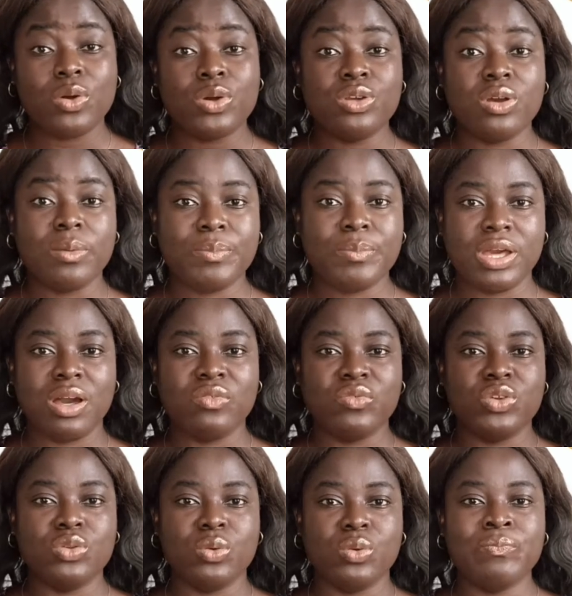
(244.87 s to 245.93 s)
on your behalf,
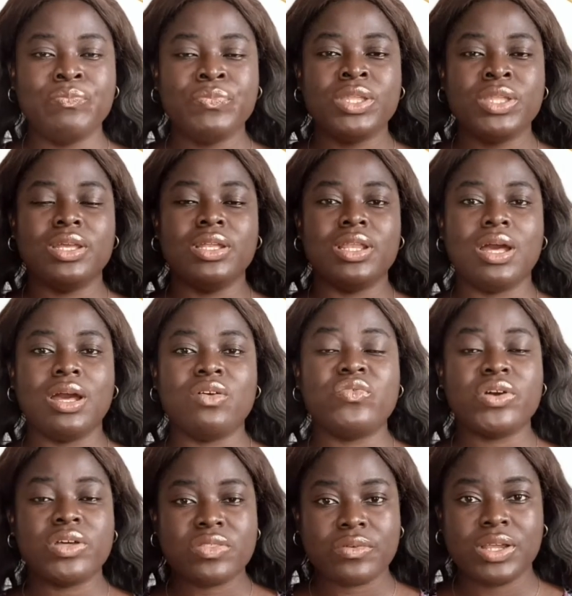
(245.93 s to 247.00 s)
in
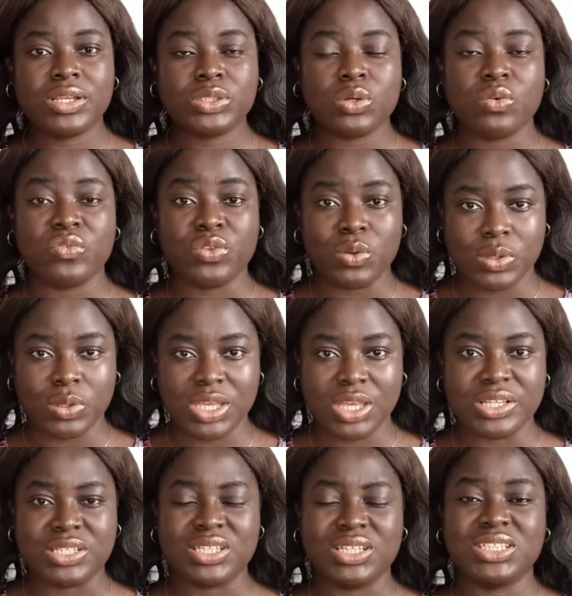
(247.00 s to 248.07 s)
furtherance of your
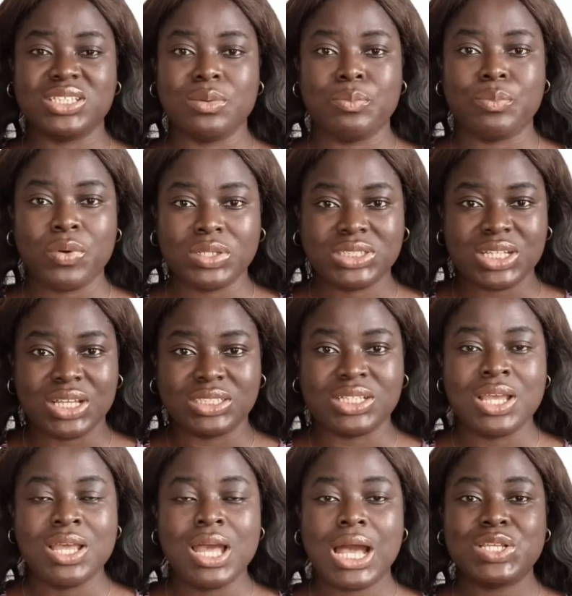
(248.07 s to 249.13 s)
case. It's important.
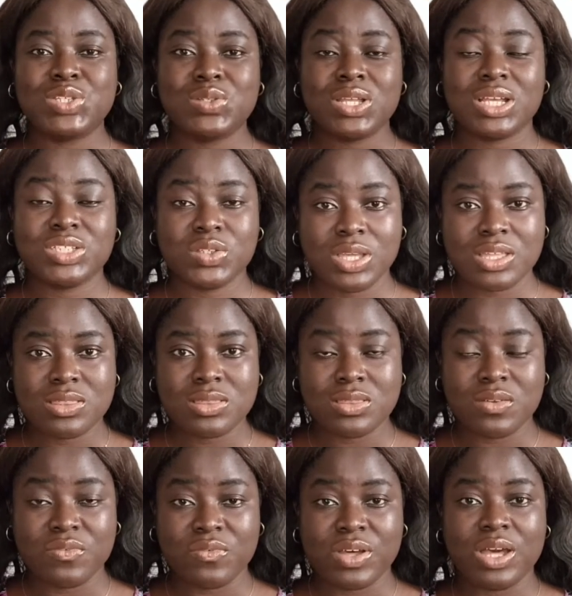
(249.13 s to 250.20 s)
As soon as you get the
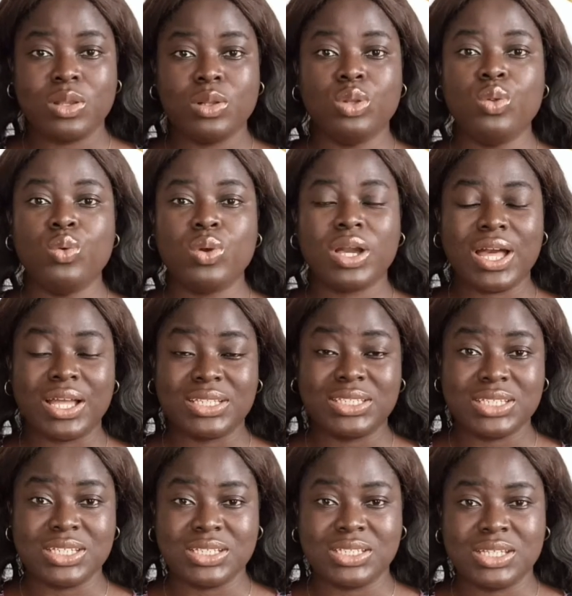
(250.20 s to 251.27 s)
file, look at
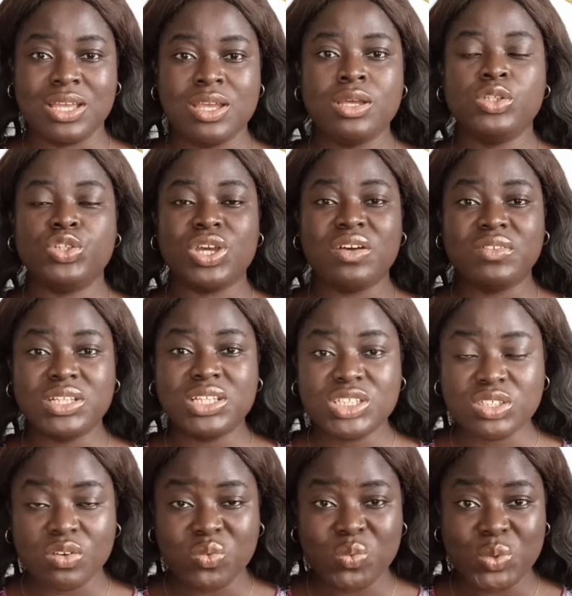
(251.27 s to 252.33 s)
it. Do you have a
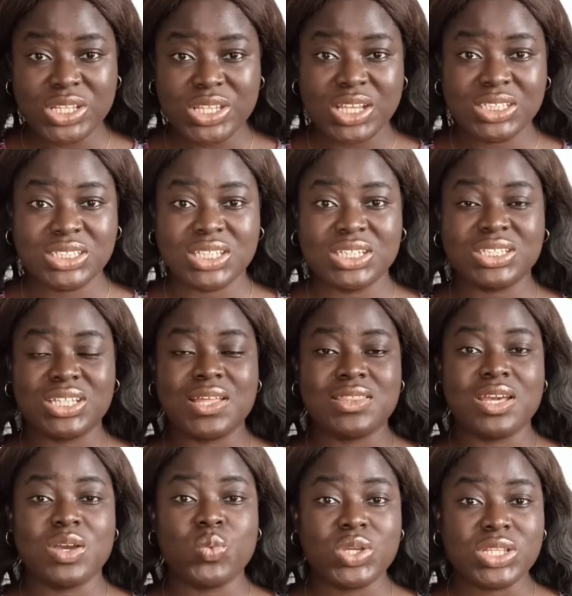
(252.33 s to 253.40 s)
list of witnesses? Are
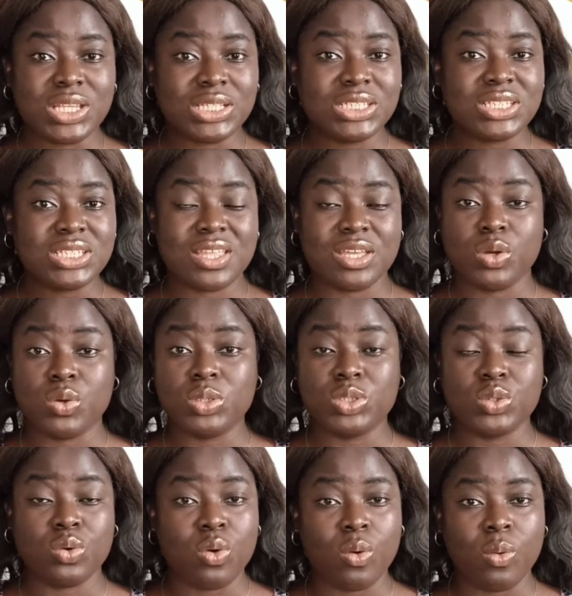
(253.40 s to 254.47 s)
there witnesses that you're going to
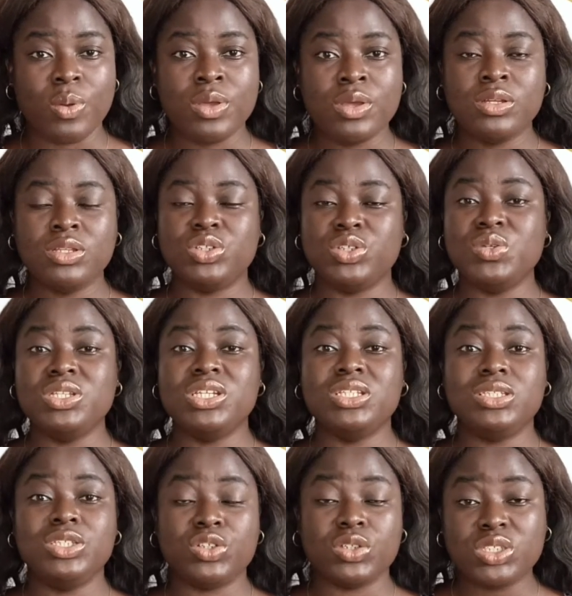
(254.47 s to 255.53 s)
call? Do you
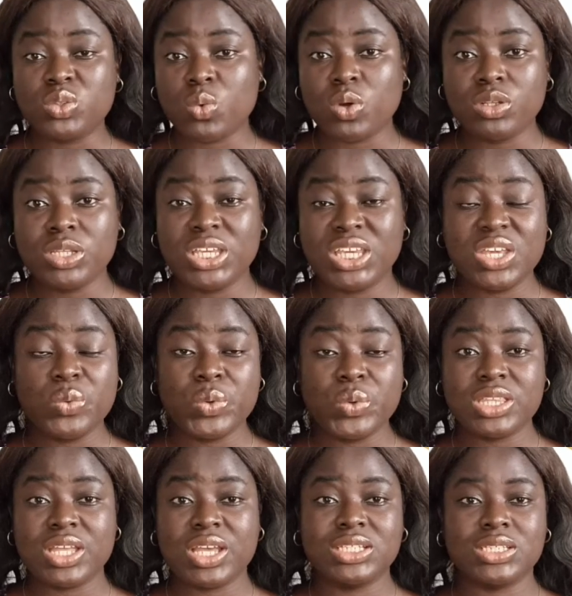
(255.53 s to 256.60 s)
need just one key
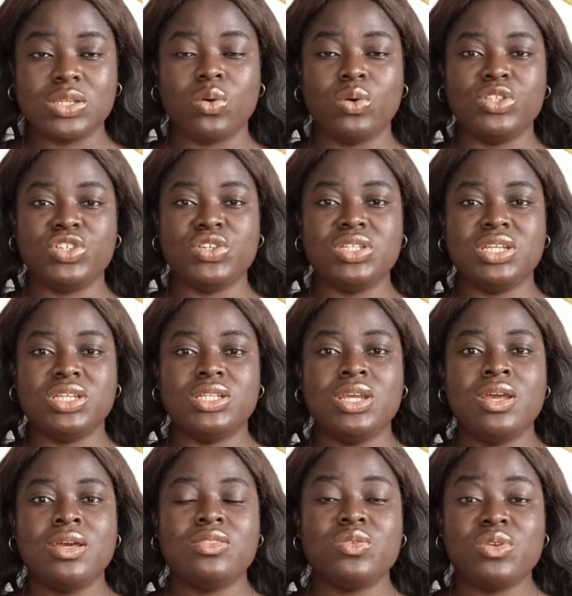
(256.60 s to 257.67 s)
witness, or do you need
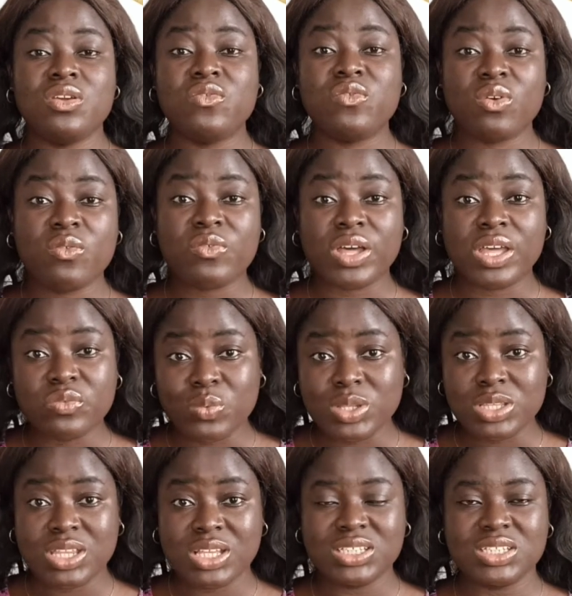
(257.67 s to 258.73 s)
3, 4, 5
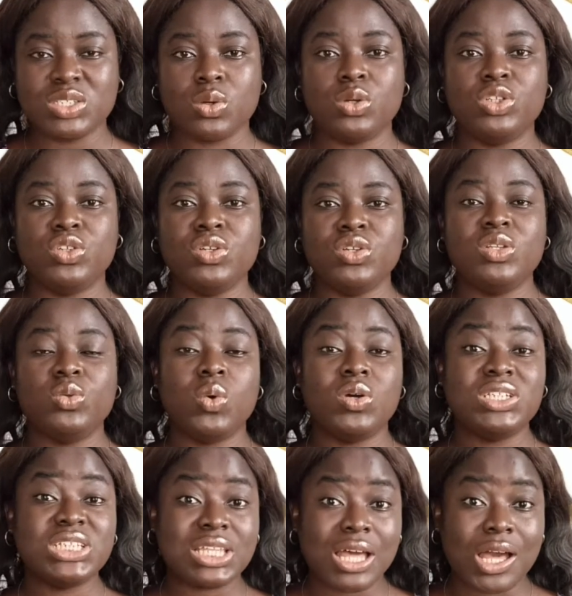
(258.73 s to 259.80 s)
witnesses, or do you need one
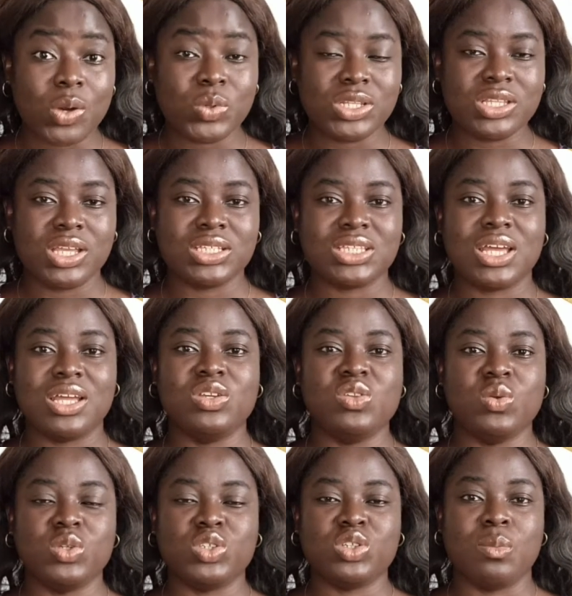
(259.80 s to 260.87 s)
star witness
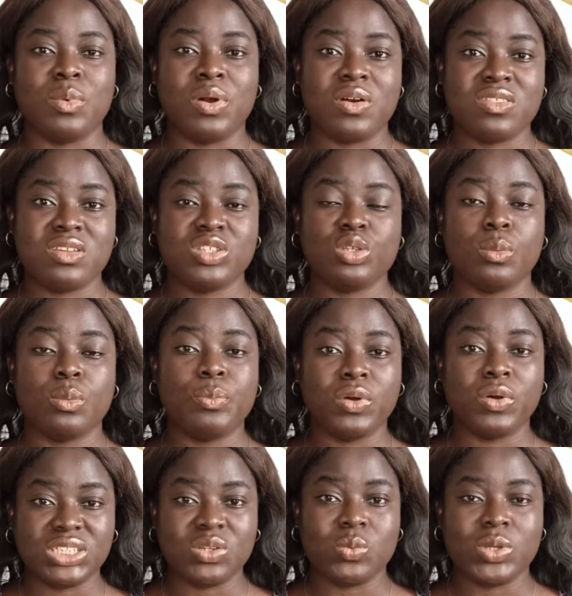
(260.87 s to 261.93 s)
and some other
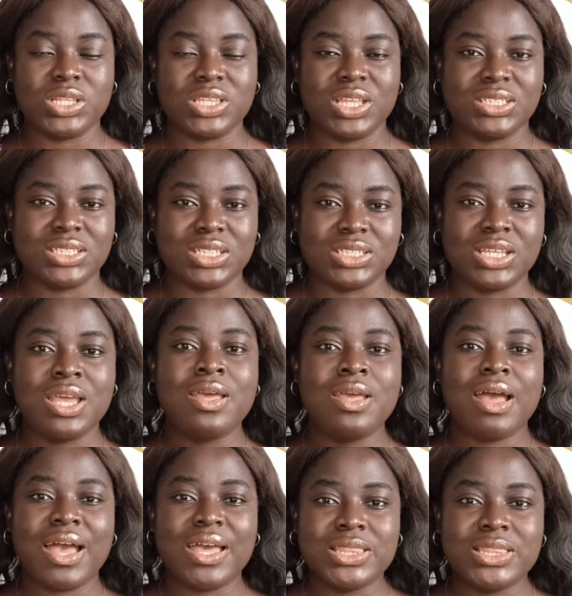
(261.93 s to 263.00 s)
supporting witnesses?
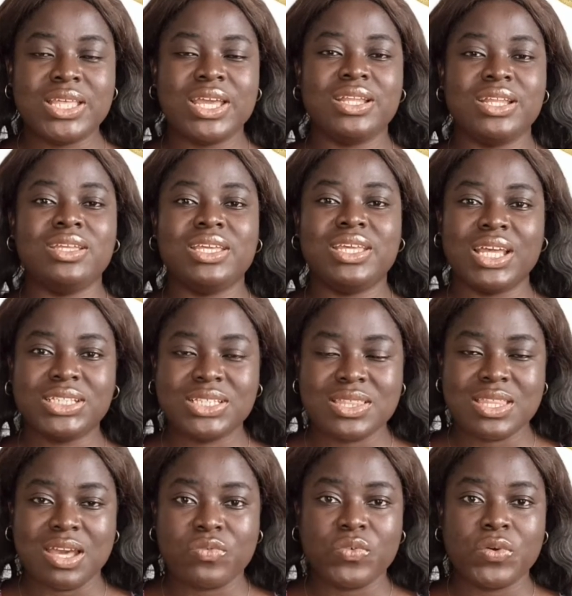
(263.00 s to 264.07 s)
And then get
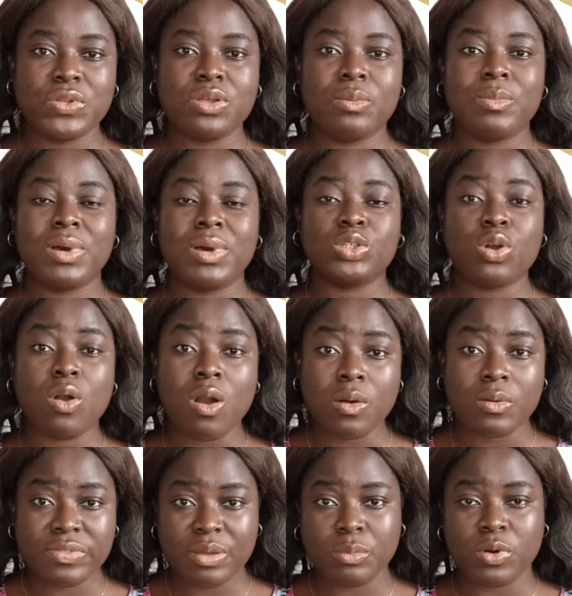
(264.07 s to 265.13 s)
their phone numbers,
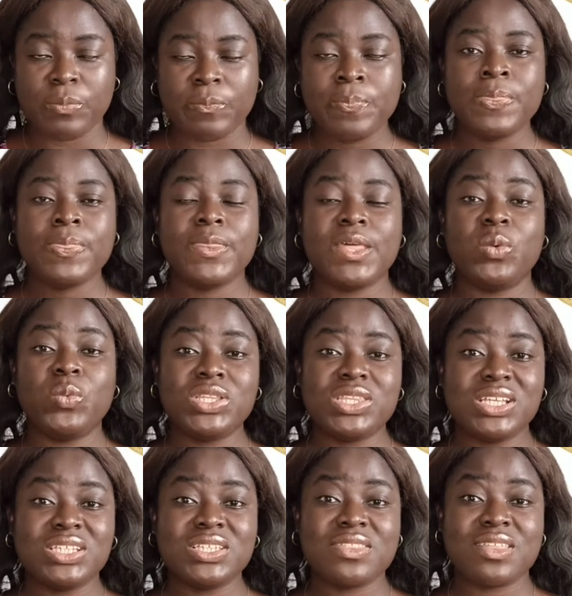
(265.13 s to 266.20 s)
call them up. There are
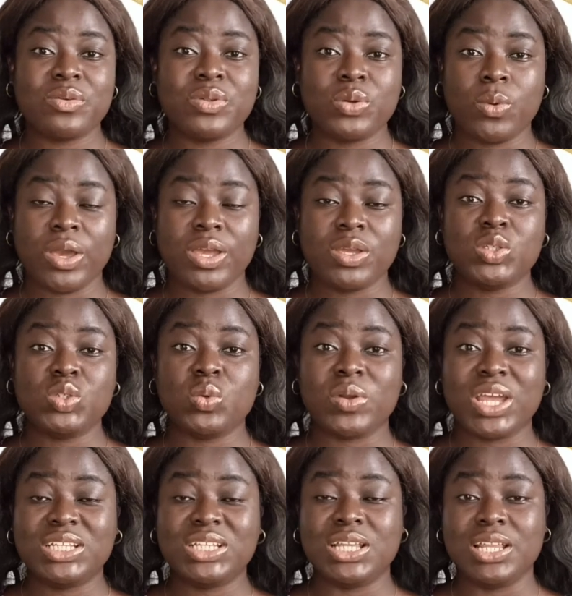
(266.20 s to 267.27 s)
witnesses that require you to
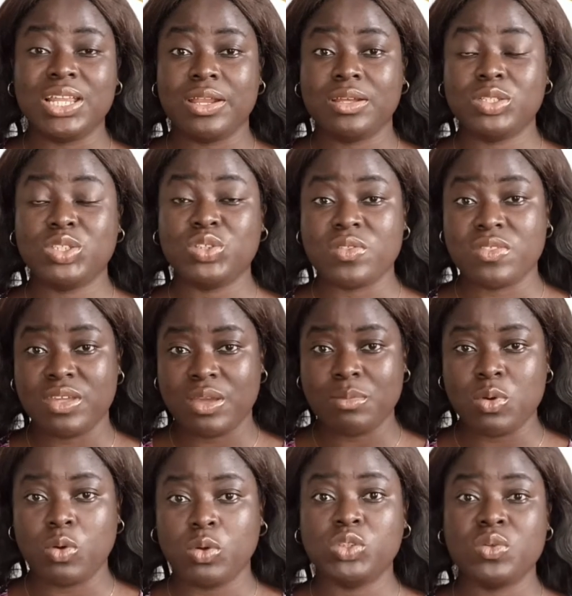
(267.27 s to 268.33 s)
write a letter to them,
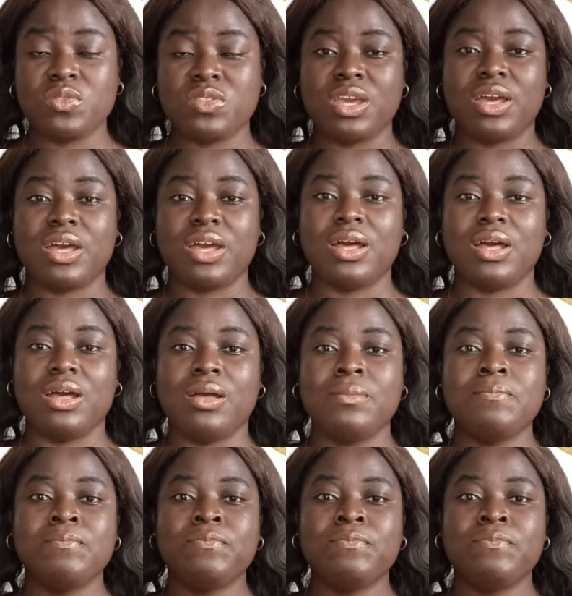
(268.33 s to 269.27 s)
or to their